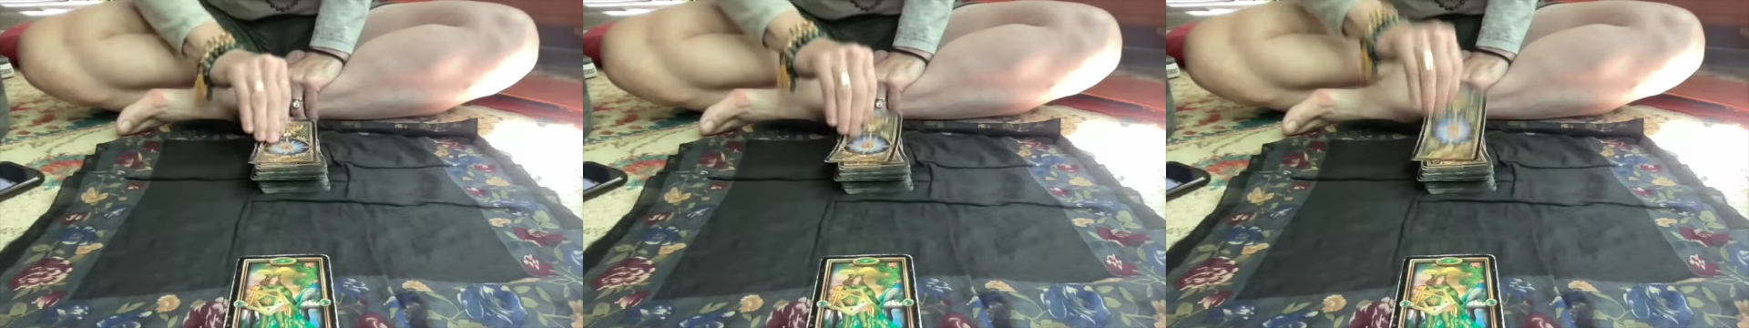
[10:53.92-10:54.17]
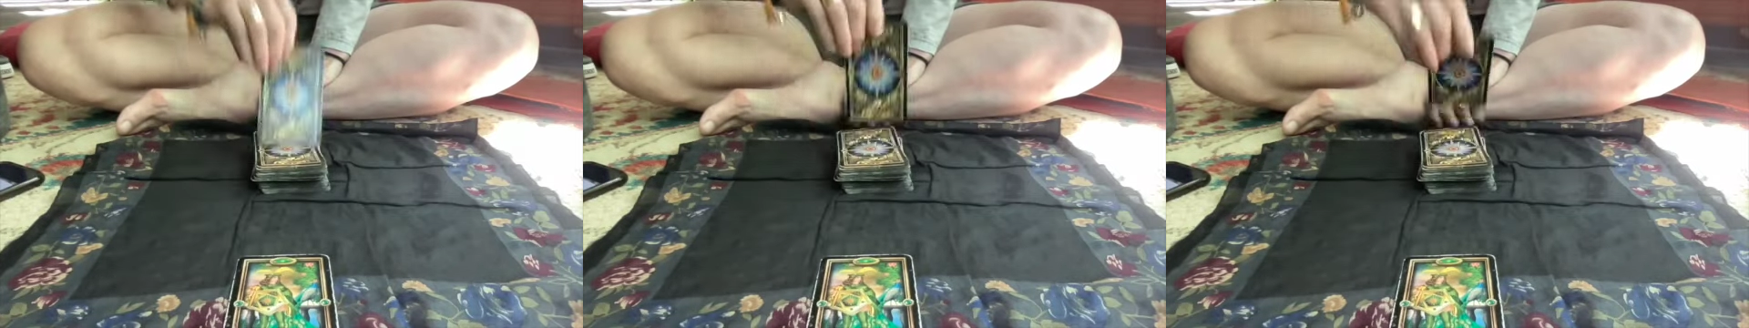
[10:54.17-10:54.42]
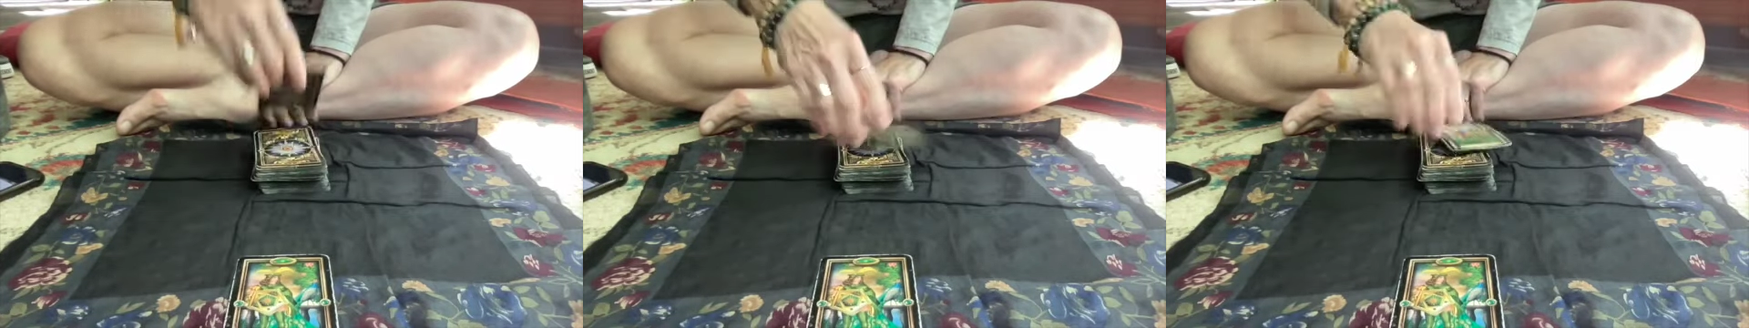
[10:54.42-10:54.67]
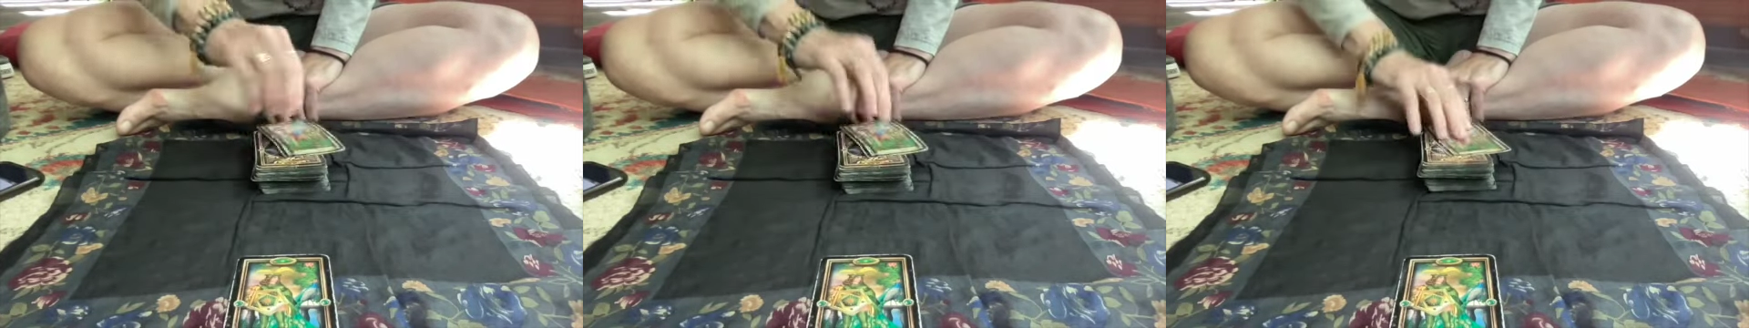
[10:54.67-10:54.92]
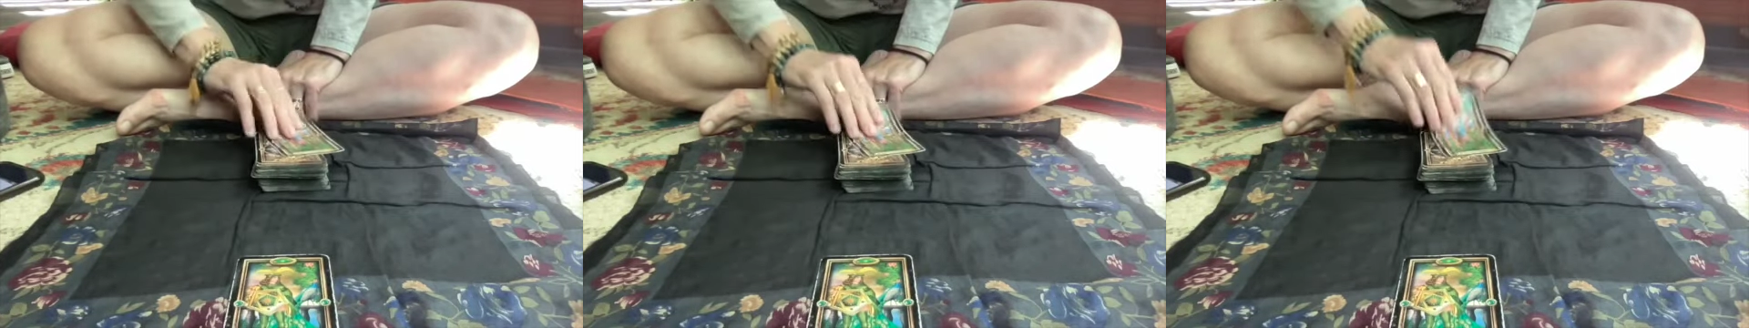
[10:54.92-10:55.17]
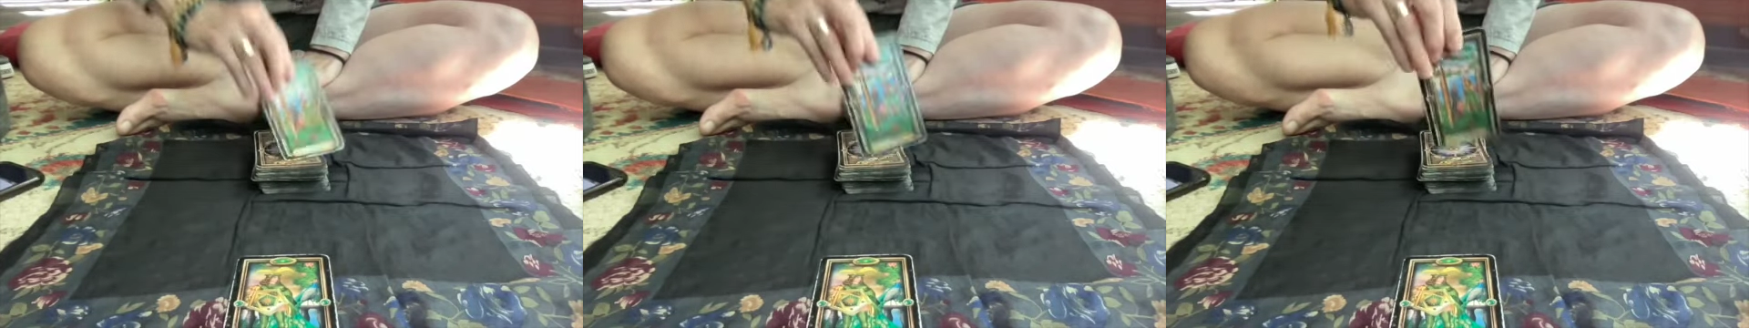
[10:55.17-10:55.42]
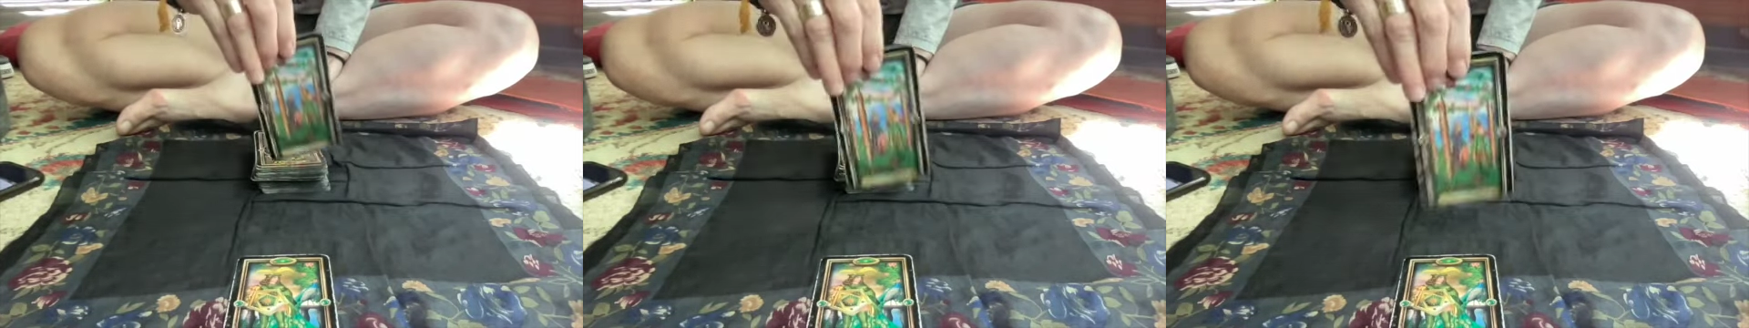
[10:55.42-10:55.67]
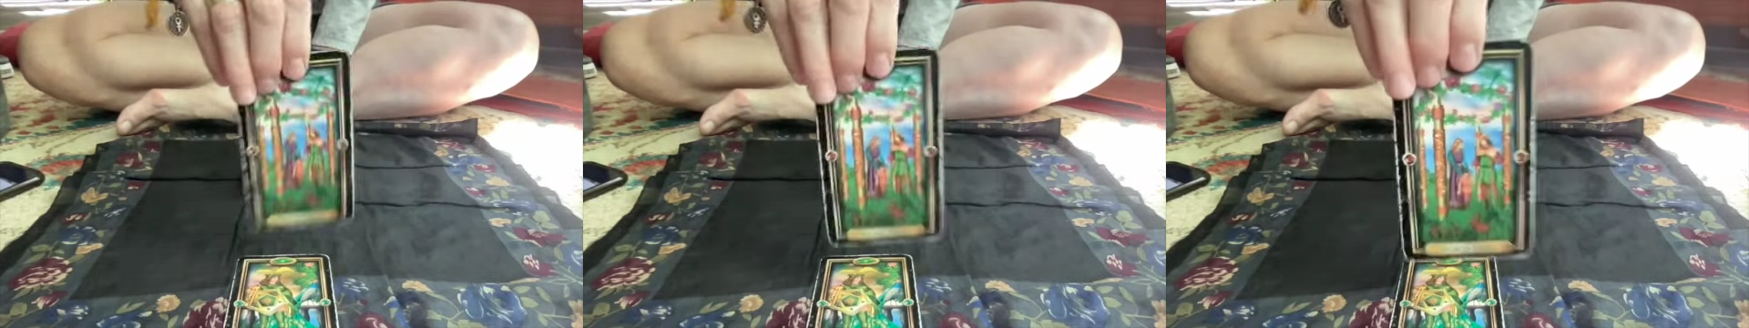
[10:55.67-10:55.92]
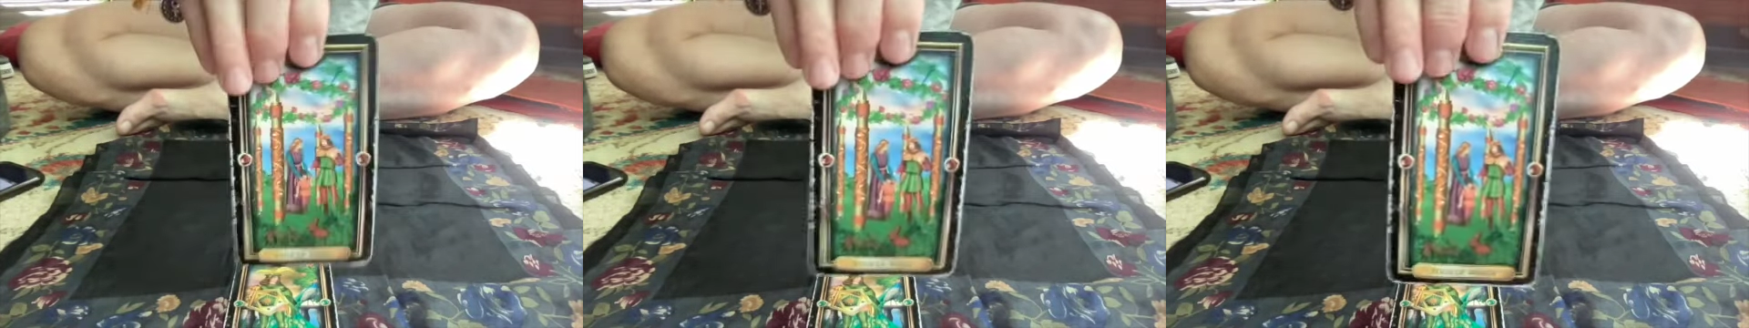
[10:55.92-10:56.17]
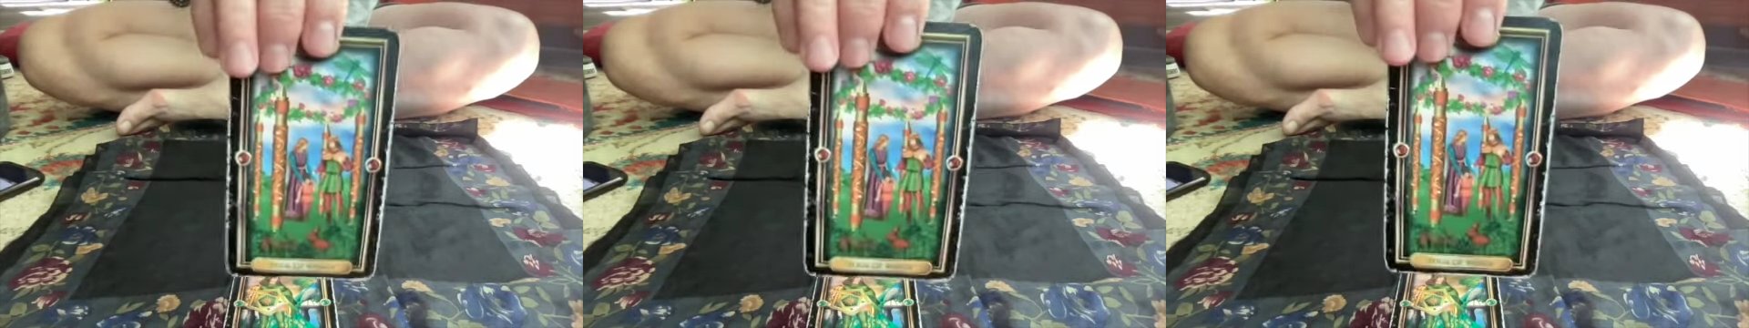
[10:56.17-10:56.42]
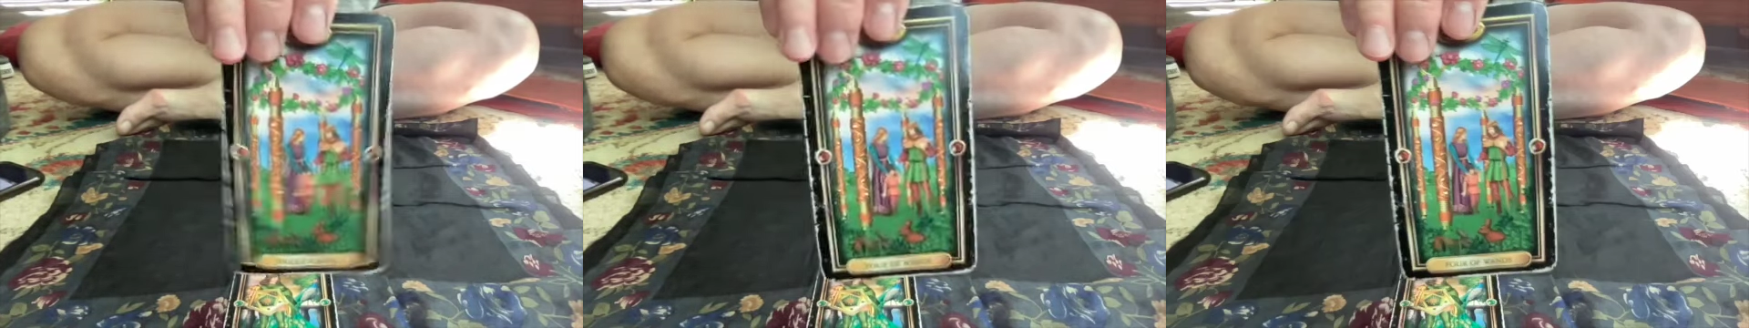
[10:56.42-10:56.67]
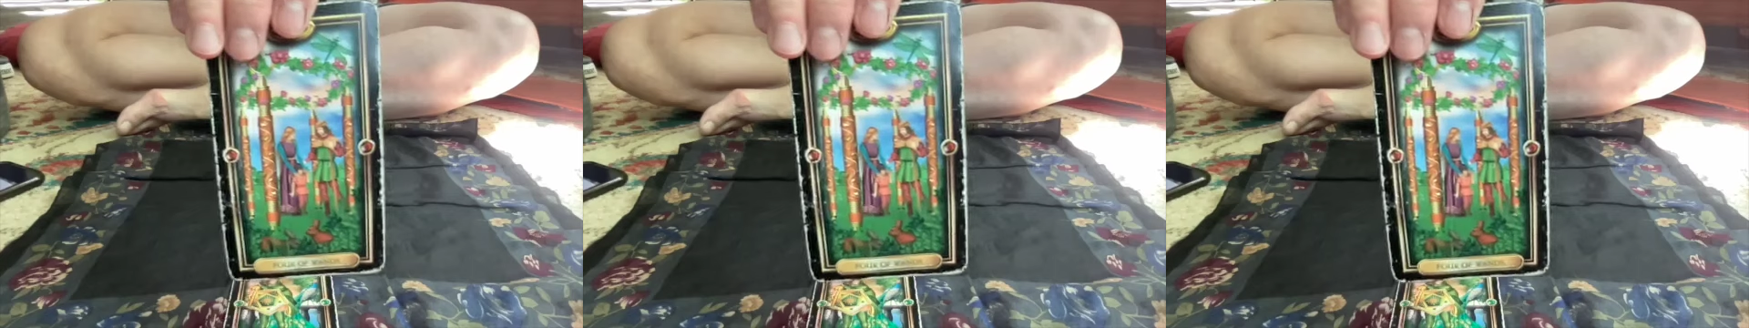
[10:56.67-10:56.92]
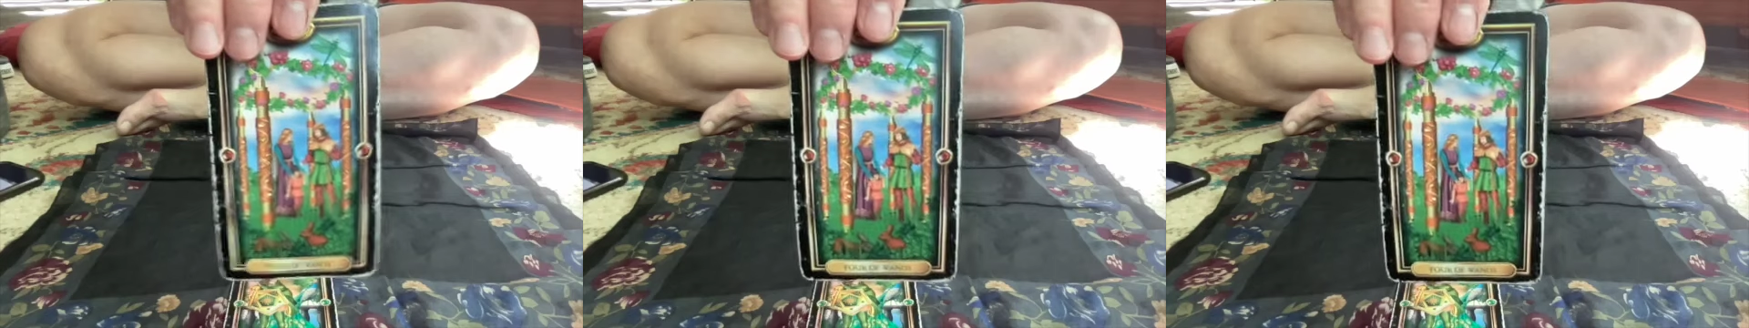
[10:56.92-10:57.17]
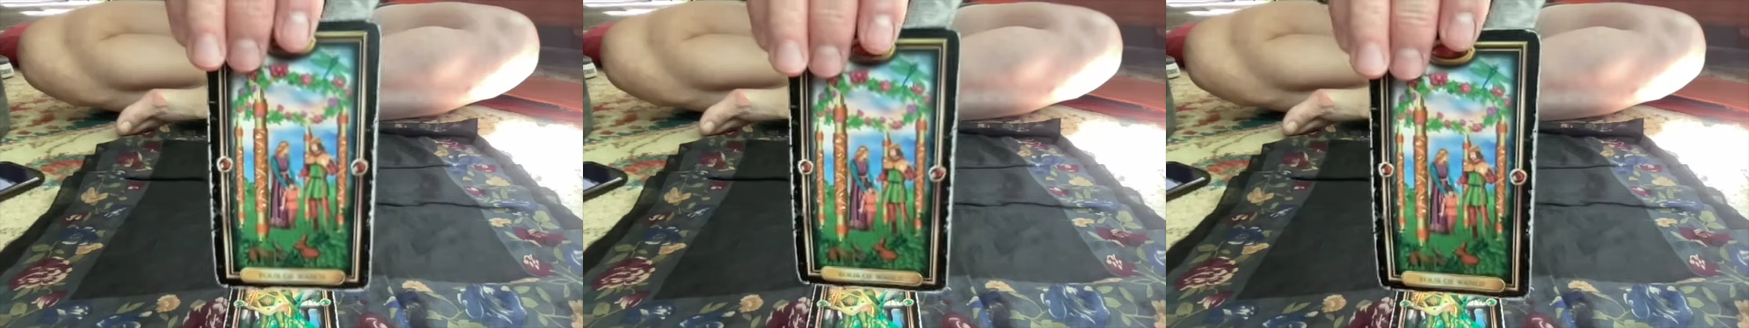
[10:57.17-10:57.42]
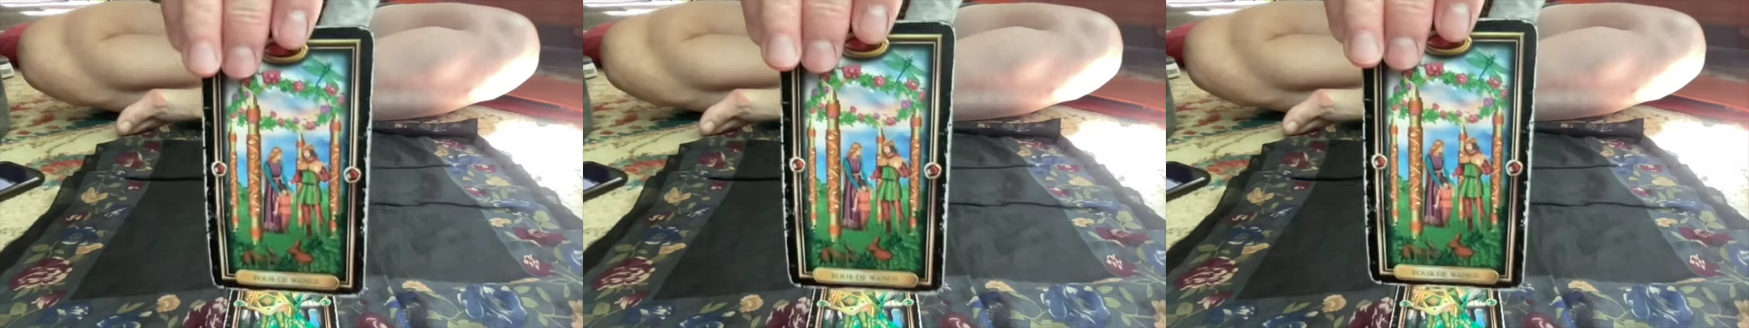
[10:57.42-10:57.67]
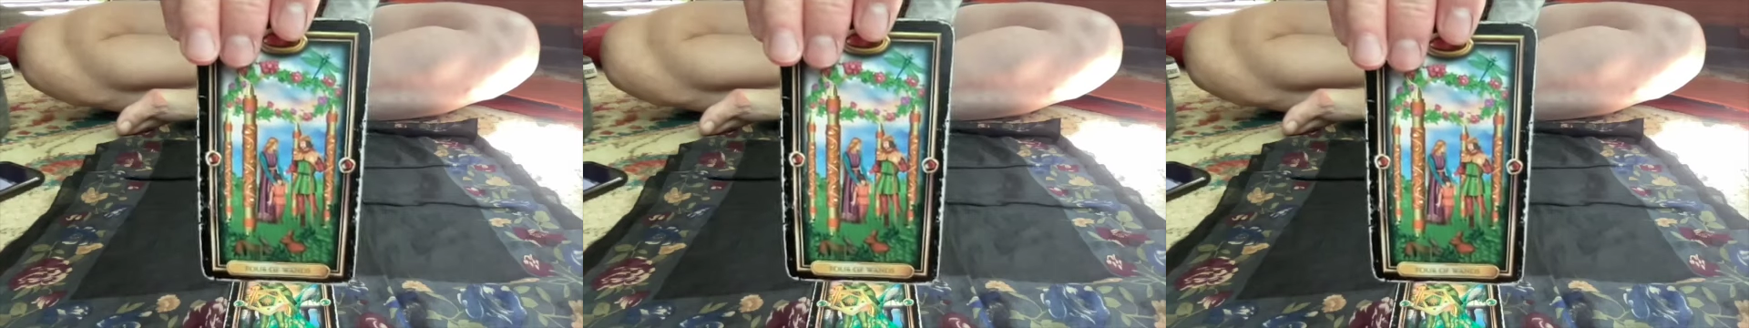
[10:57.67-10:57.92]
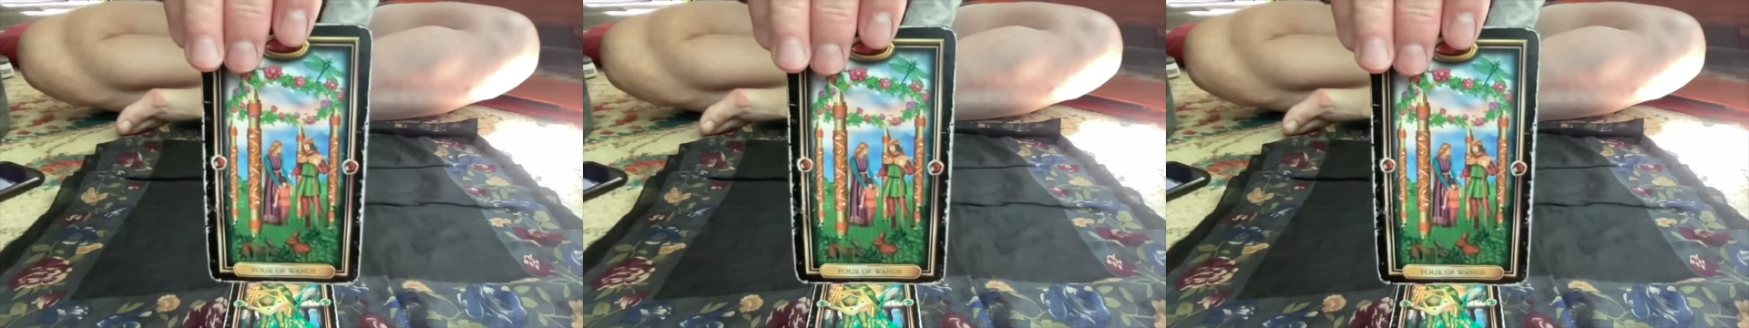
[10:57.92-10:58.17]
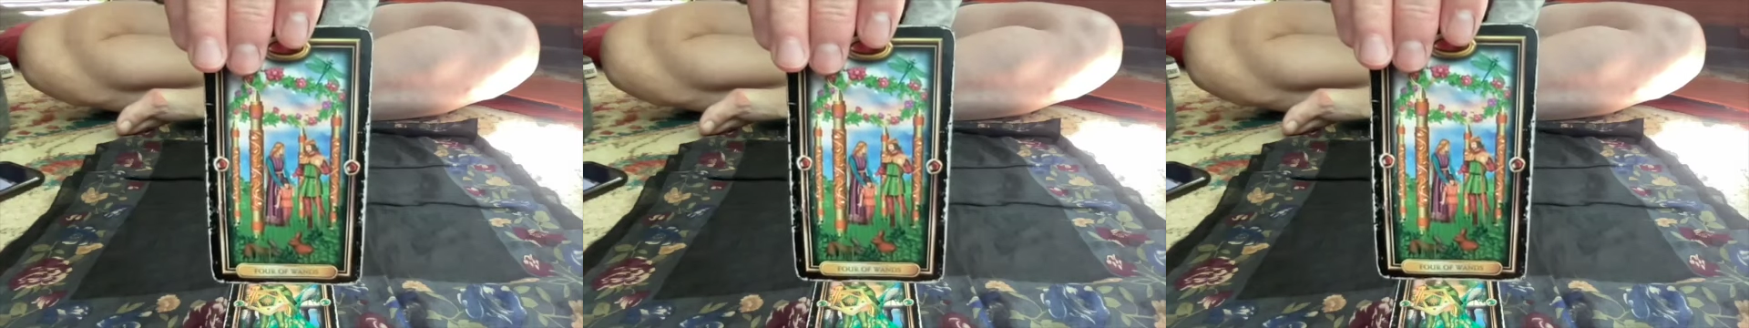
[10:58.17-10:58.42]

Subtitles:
[unreadable: no face in view]